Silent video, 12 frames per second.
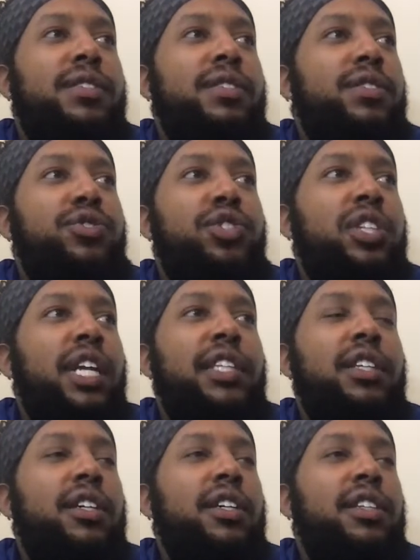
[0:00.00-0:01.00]
you just let
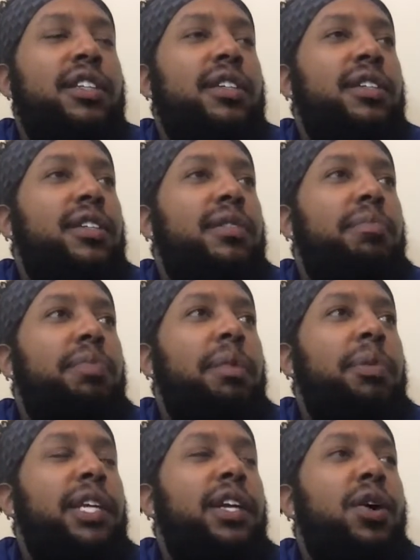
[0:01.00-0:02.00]
the
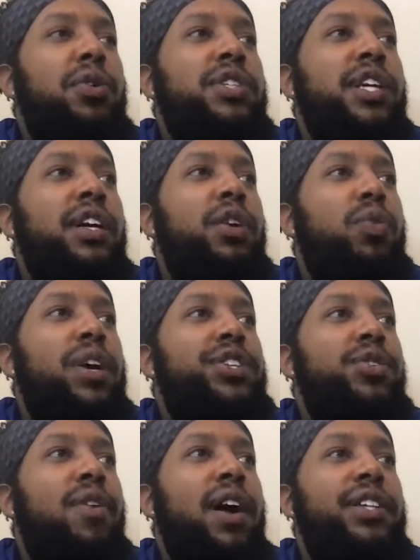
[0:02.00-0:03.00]
people at the hotel, the
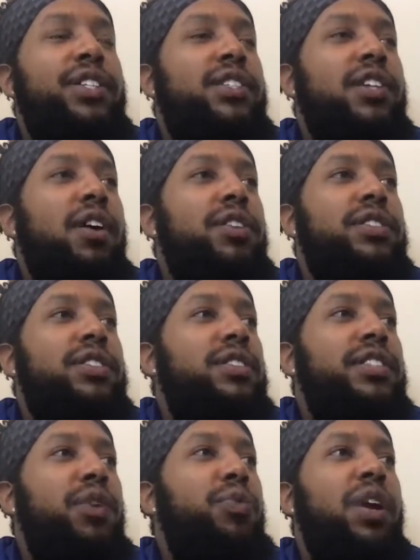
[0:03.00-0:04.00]
restaurant, just talk, just
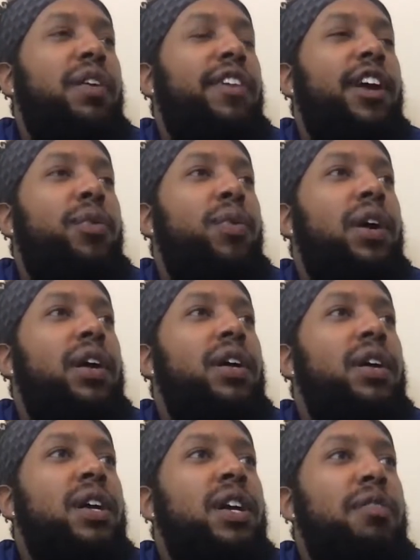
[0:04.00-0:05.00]
say whatever they want.
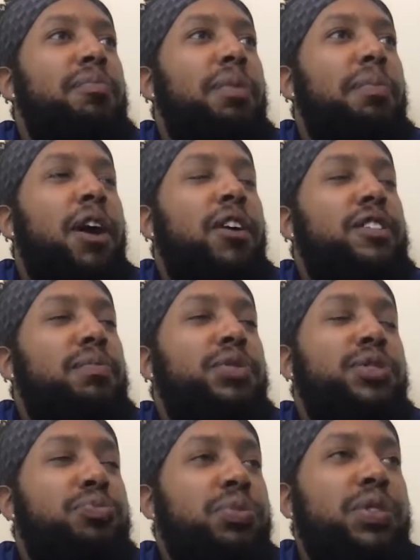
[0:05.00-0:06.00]
But Baltimore,
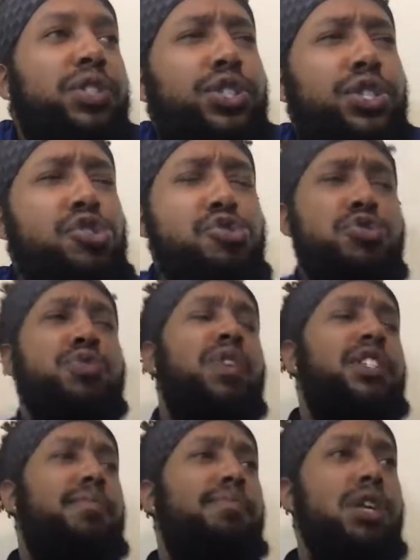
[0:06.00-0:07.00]
you want to chew? You want
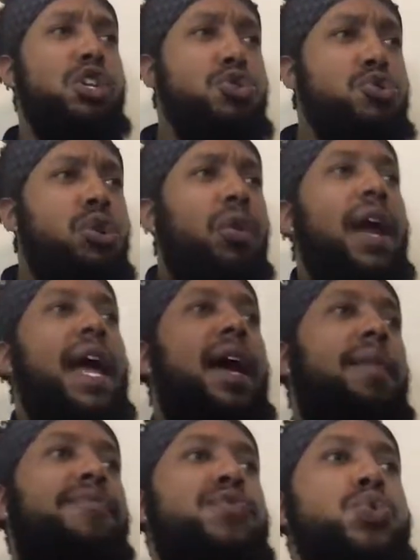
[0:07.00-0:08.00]
some blue
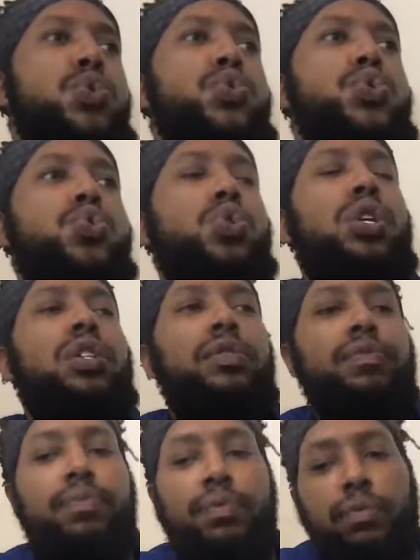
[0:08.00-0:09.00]
crab food?
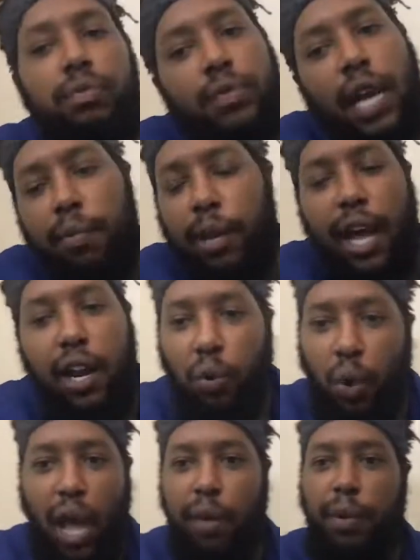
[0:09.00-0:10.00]
I'm like,
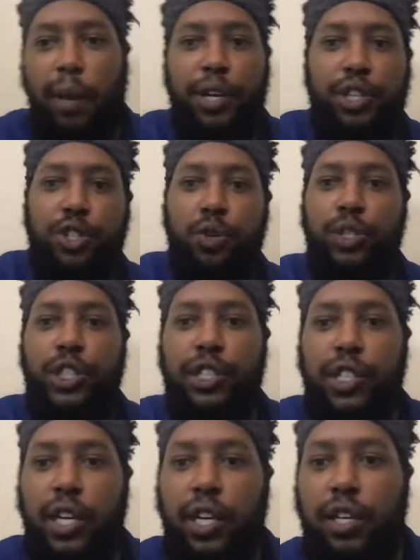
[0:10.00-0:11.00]
I'm not sure what you're
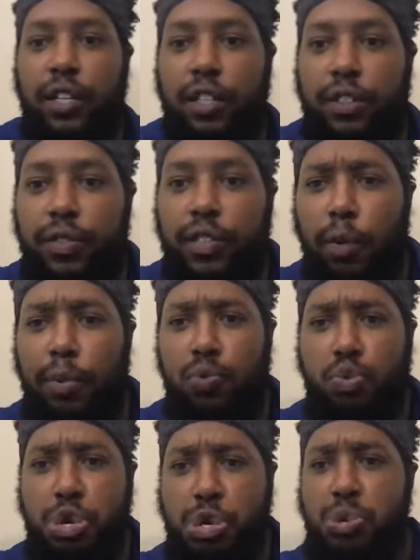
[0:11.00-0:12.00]
saying. Don't be
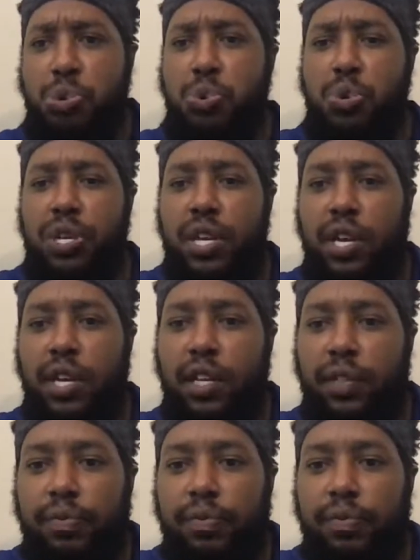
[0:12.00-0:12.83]
rude. Yeah.